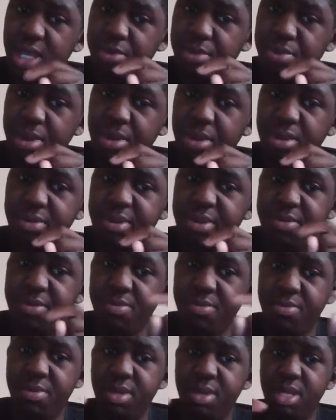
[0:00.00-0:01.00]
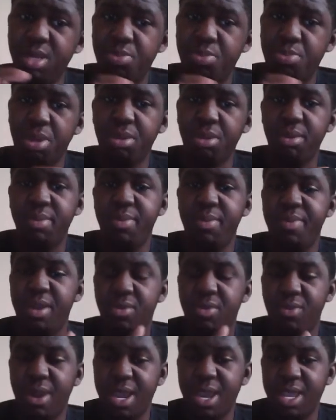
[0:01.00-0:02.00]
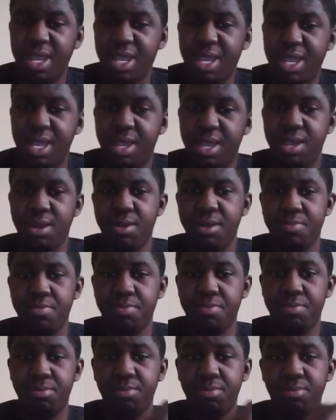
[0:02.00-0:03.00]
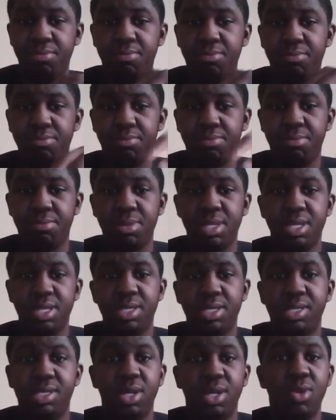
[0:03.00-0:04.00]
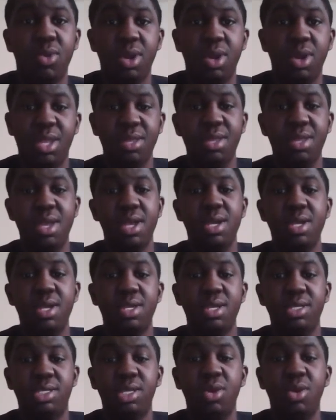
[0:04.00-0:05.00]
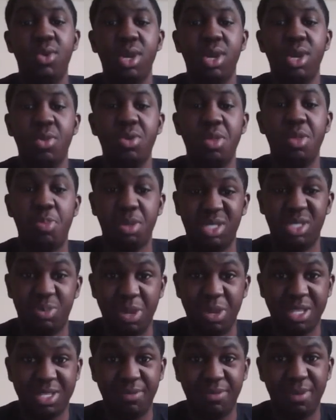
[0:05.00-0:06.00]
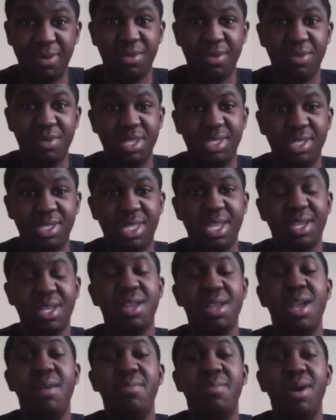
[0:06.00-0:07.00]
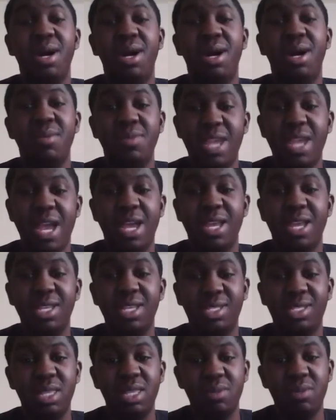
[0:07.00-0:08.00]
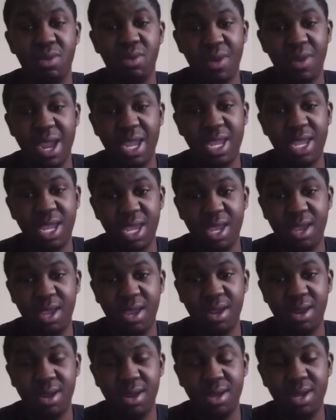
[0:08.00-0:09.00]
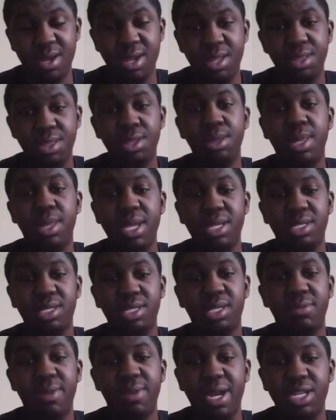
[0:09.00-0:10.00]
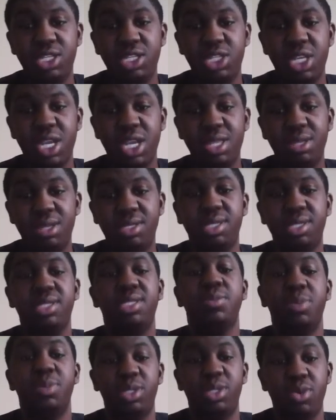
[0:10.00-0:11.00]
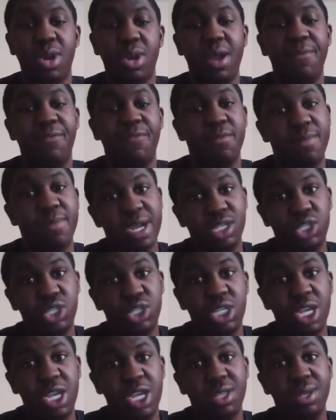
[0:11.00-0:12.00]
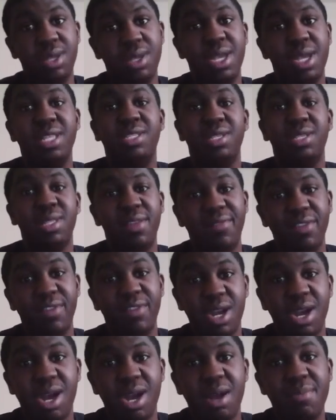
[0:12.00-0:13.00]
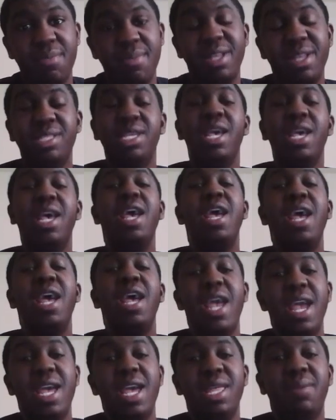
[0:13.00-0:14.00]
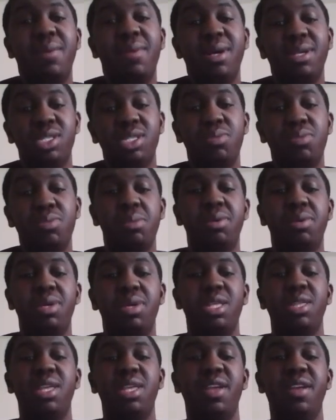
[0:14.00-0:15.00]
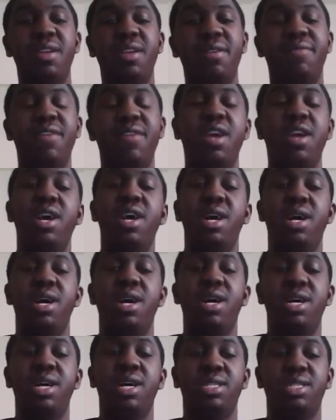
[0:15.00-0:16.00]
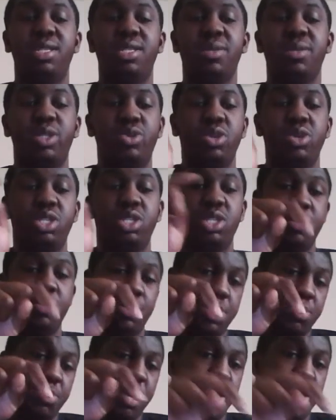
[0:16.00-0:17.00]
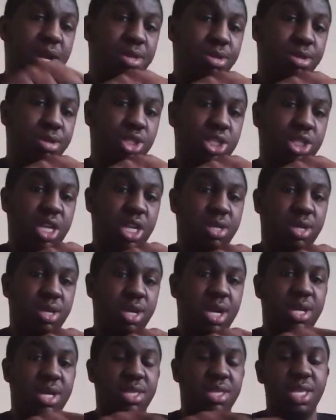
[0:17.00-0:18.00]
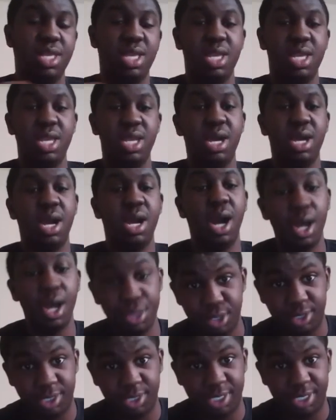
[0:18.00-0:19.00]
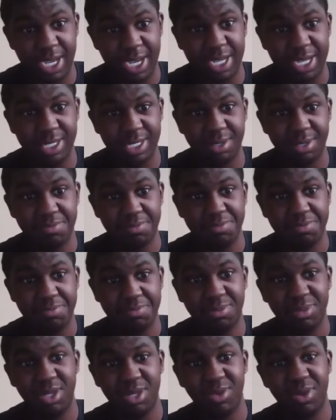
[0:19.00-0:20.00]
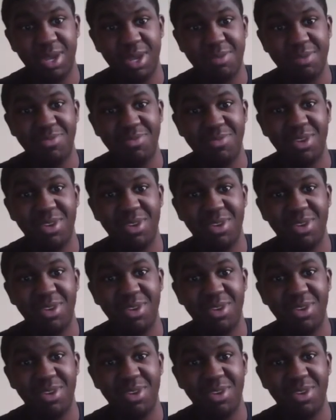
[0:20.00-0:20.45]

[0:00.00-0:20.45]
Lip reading: probably be right here. Still working with the perspective here with this thing. But, yeah, it's gonna be right here. The link to my channel to subscribe for my channel and to leave a comment. And I'm also probably going to leave a subscription for my other channel on the other side. Right